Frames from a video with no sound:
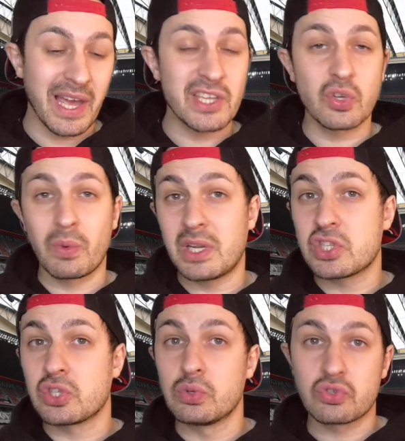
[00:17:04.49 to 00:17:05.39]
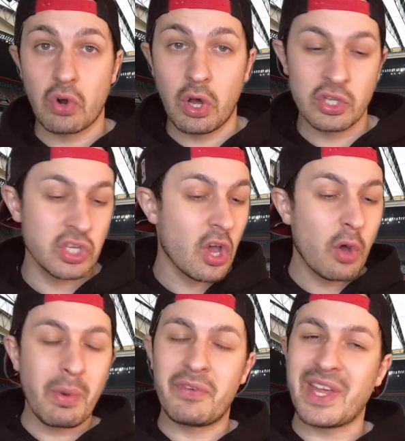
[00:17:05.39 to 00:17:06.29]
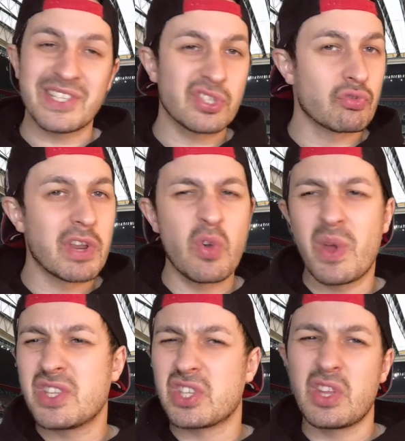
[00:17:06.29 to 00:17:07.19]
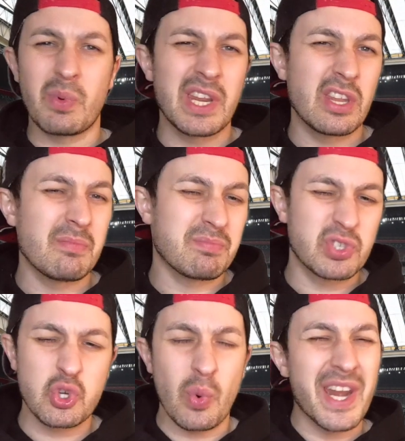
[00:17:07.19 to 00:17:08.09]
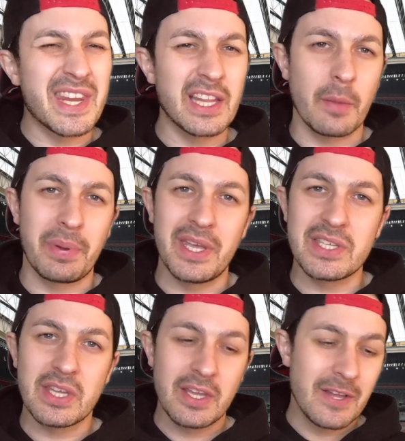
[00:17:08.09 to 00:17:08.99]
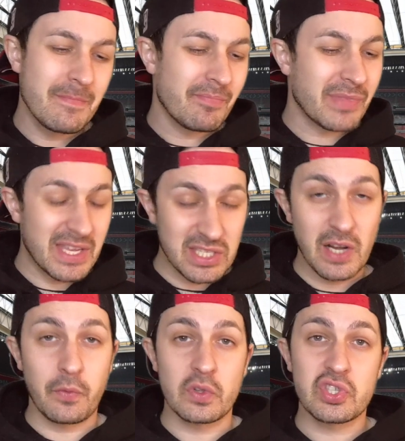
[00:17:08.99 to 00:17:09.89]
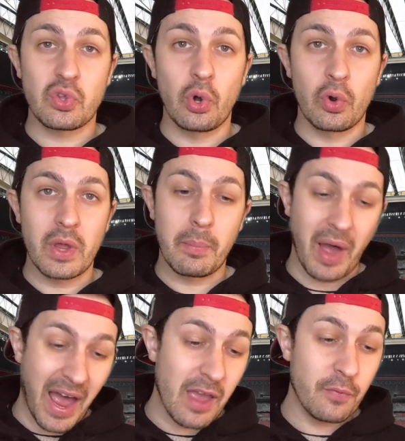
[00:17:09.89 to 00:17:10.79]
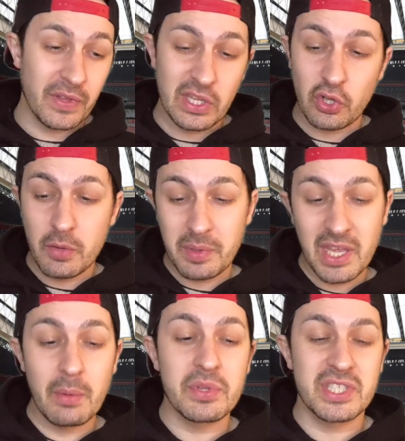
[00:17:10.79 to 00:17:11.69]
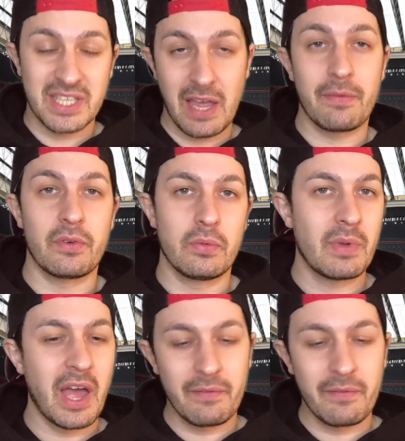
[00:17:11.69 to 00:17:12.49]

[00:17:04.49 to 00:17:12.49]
that is a win and 2 draws, whether that's 3 wins and they're winning them 20-0 apiece, is a different story. But I think they're going to be able to get through.